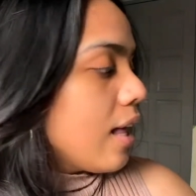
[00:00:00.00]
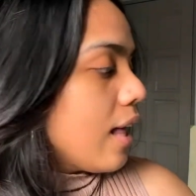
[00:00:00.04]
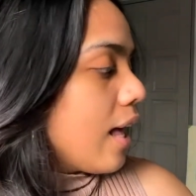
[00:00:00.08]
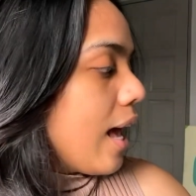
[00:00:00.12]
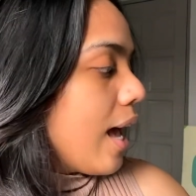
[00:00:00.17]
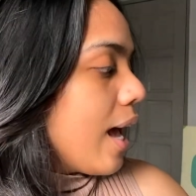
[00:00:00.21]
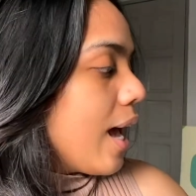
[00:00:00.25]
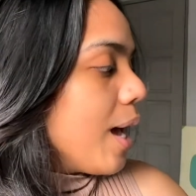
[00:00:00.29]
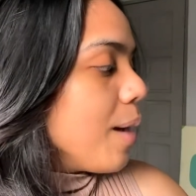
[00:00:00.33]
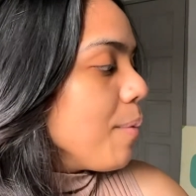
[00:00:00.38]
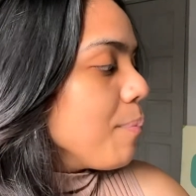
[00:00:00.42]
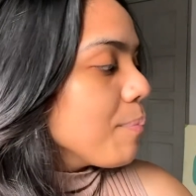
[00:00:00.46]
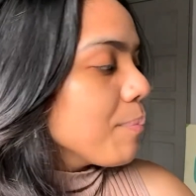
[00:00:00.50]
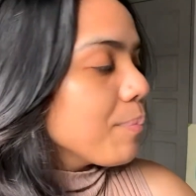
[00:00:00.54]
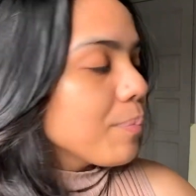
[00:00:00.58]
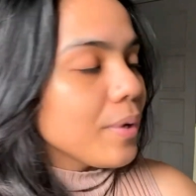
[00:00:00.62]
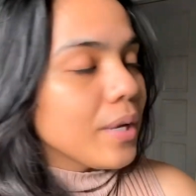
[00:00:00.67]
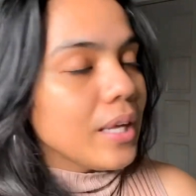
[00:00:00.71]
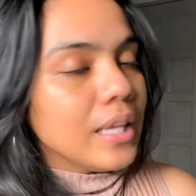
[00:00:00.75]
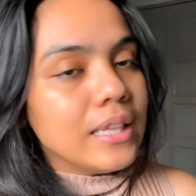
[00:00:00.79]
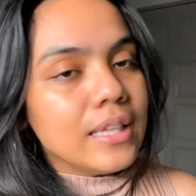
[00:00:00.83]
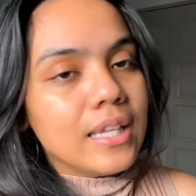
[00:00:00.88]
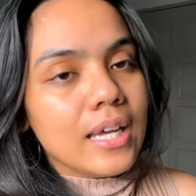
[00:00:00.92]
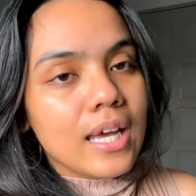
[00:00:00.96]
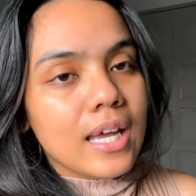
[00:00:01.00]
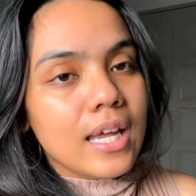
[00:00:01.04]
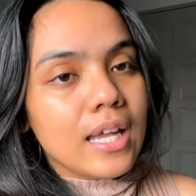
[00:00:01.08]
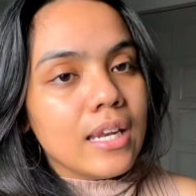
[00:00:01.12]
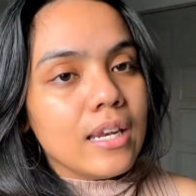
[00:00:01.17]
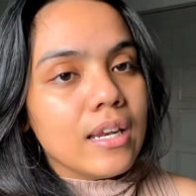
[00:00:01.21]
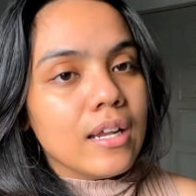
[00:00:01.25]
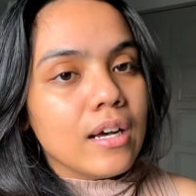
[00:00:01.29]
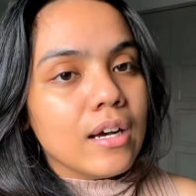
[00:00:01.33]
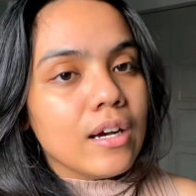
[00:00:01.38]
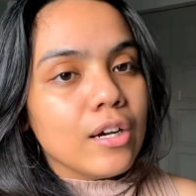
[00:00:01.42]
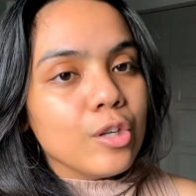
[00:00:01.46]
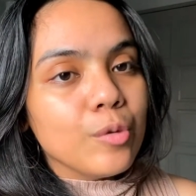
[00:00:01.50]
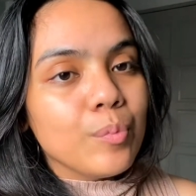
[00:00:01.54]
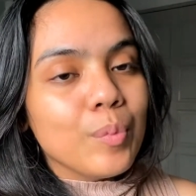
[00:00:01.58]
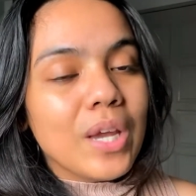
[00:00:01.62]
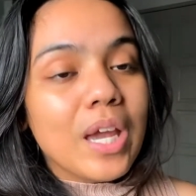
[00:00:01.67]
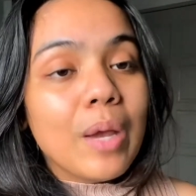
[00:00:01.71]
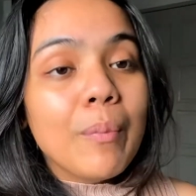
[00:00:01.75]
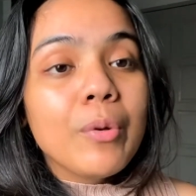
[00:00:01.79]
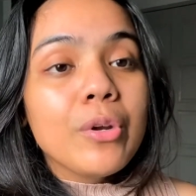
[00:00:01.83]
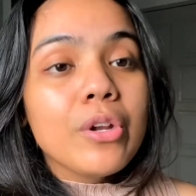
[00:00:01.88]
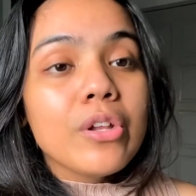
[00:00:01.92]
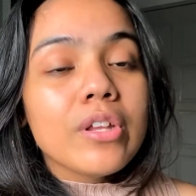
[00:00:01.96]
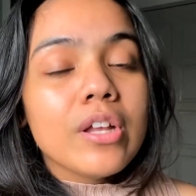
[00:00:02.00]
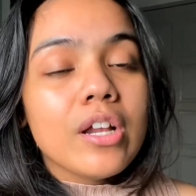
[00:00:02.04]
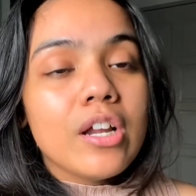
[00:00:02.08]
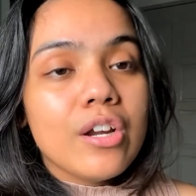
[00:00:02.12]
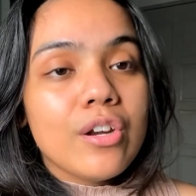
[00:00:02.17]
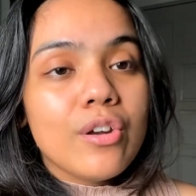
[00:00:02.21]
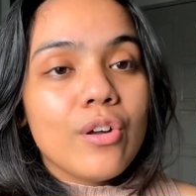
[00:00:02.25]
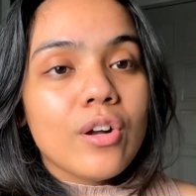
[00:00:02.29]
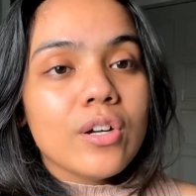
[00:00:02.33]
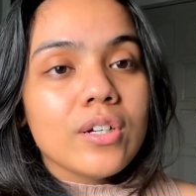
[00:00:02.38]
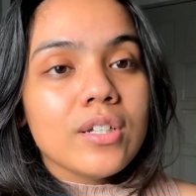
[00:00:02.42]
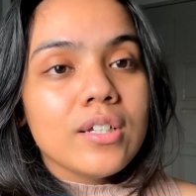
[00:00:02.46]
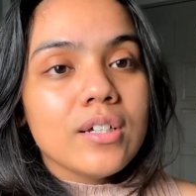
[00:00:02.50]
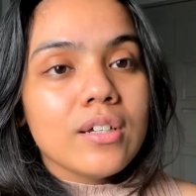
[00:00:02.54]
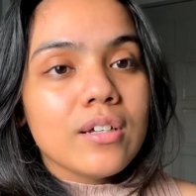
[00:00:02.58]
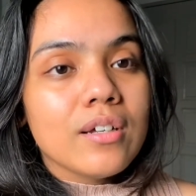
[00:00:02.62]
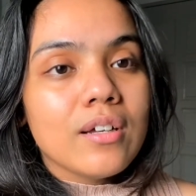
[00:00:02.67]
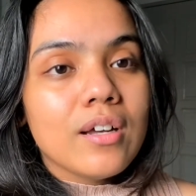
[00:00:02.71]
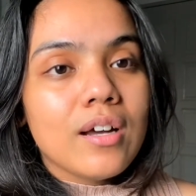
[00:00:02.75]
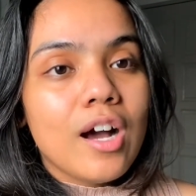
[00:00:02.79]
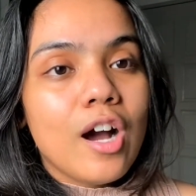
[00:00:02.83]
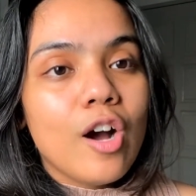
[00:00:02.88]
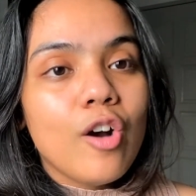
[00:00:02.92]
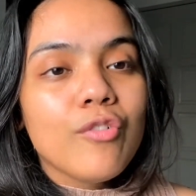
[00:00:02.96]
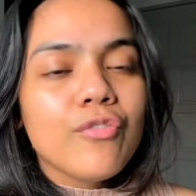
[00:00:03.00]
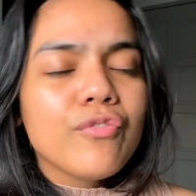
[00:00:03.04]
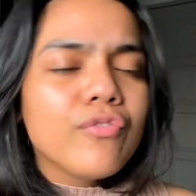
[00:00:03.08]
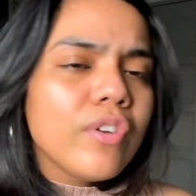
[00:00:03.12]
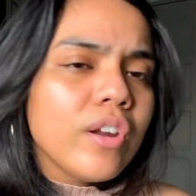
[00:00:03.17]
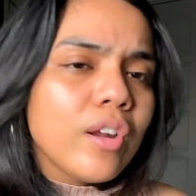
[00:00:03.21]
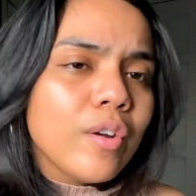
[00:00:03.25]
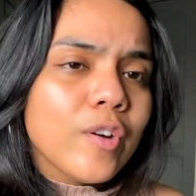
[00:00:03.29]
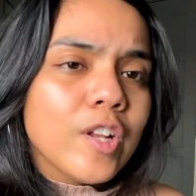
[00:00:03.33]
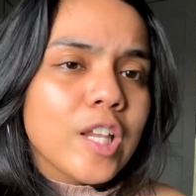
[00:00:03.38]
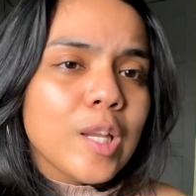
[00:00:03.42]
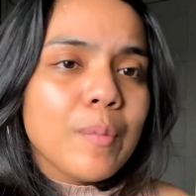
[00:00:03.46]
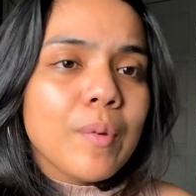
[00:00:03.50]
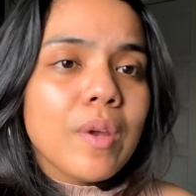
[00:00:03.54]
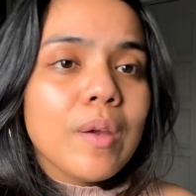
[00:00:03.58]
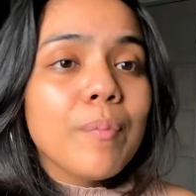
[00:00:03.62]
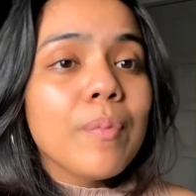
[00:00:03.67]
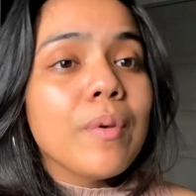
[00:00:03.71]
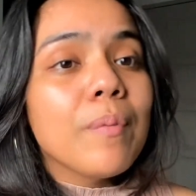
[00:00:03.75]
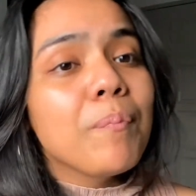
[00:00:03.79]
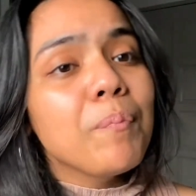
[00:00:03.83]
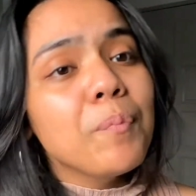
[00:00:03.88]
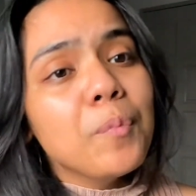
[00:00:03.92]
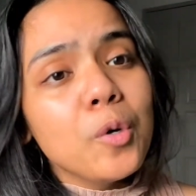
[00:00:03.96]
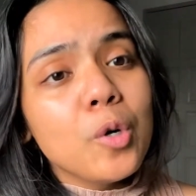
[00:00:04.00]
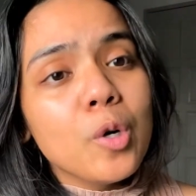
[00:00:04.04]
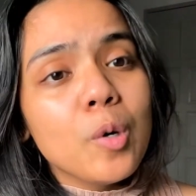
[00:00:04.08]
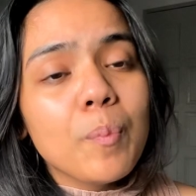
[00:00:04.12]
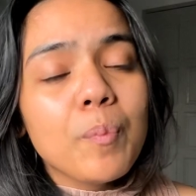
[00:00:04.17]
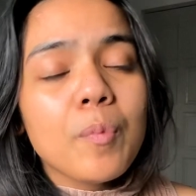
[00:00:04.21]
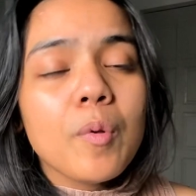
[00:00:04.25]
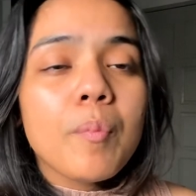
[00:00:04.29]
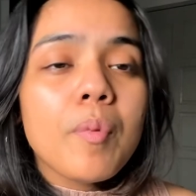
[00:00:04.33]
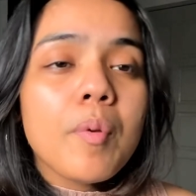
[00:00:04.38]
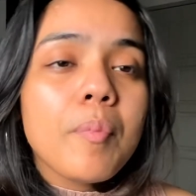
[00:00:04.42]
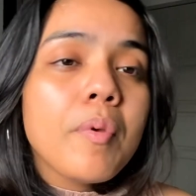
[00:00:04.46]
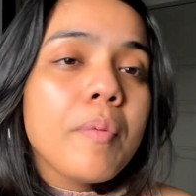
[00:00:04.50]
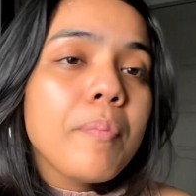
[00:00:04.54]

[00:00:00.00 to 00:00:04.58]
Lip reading: app, and then you'll be able to tell the doctor how frequent your baby poop, your baby